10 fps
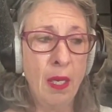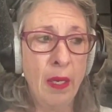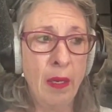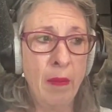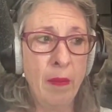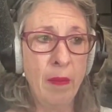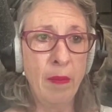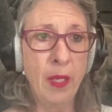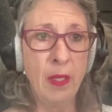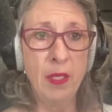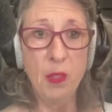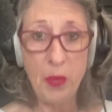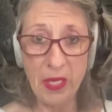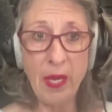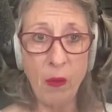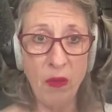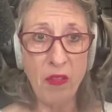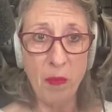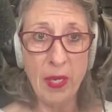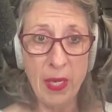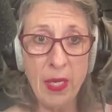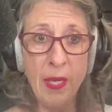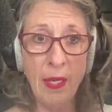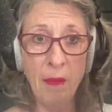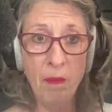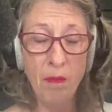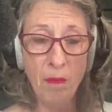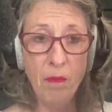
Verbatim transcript: um, in speaking with me, and